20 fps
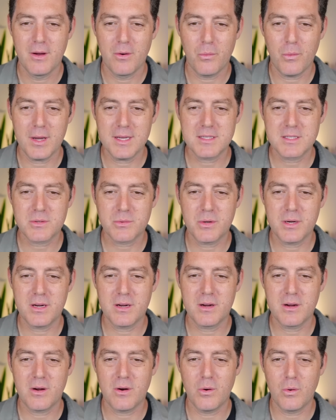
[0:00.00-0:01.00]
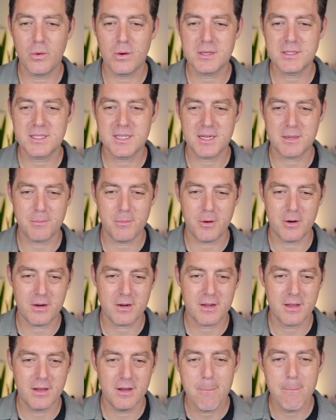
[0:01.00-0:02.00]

white square or tick mark.